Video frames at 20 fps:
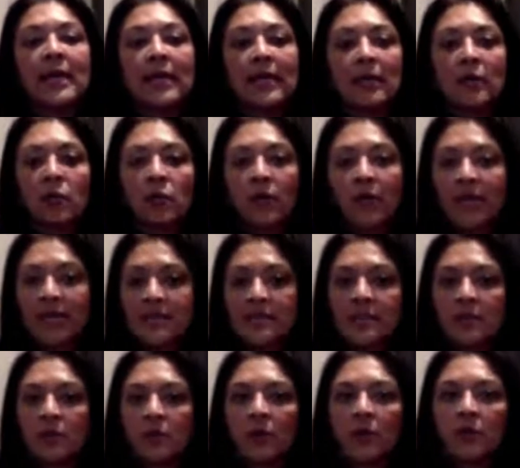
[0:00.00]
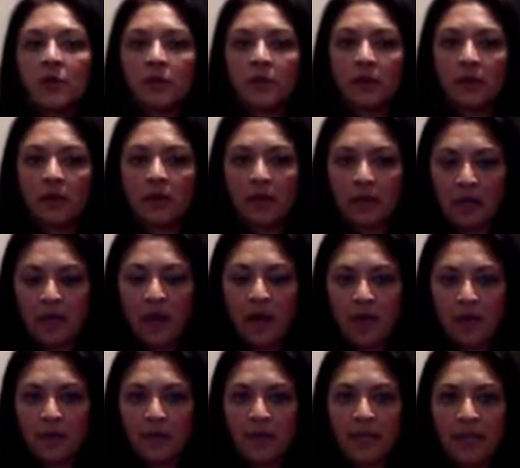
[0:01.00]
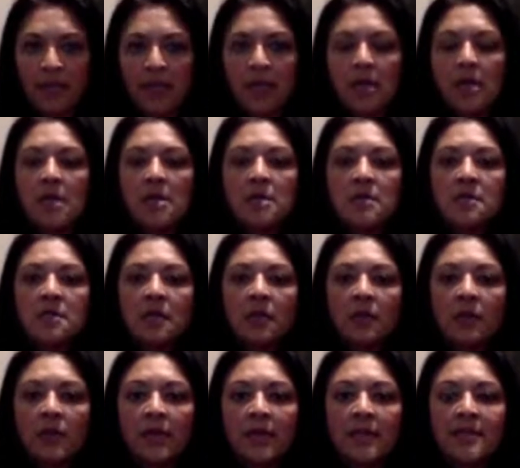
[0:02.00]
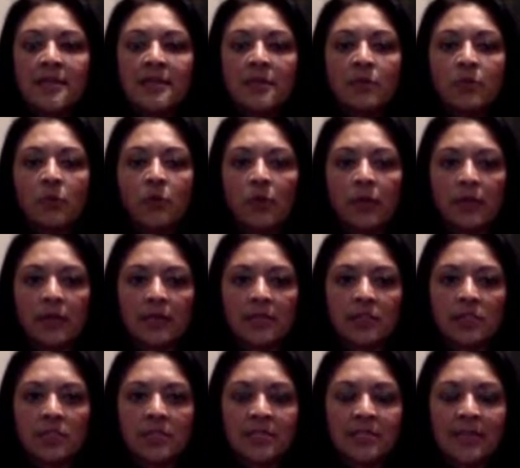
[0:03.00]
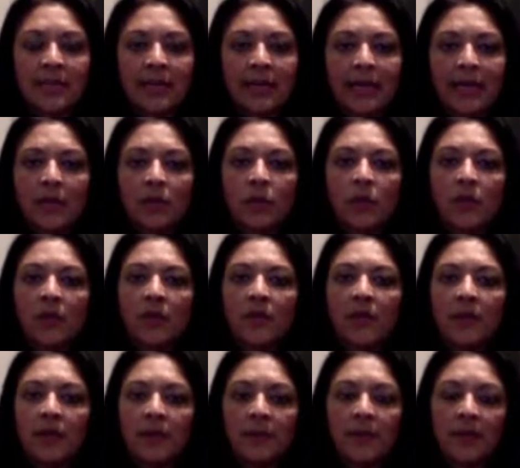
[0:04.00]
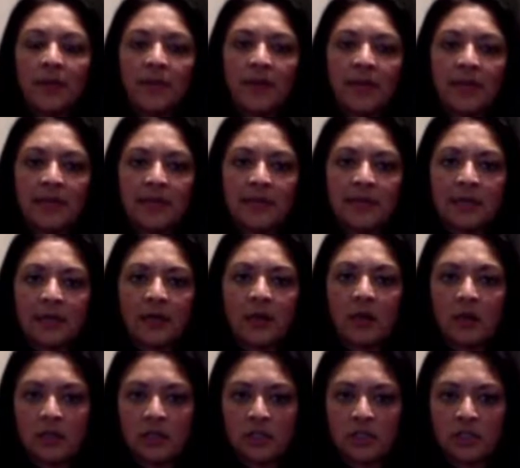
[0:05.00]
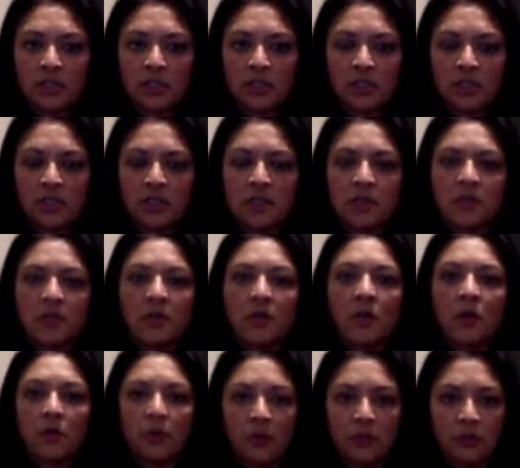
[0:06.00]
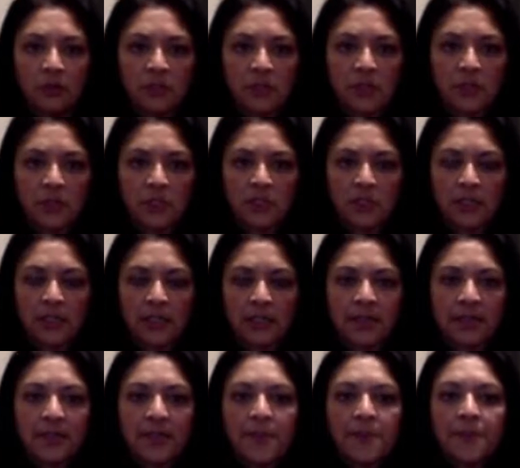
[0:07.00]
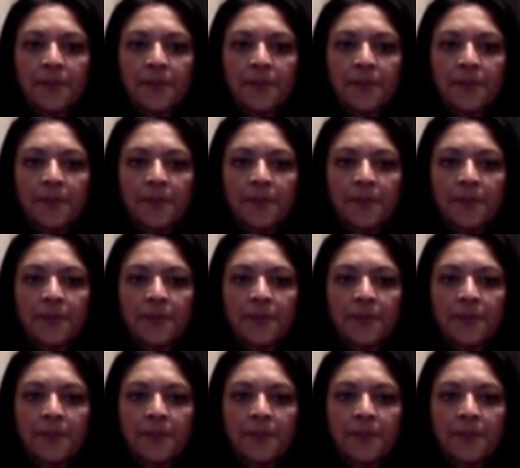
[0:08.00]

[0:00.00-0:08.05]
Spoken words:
It creates a growth economy. So it is important. It's just like when you think about things like car insurance or homeowners insurance,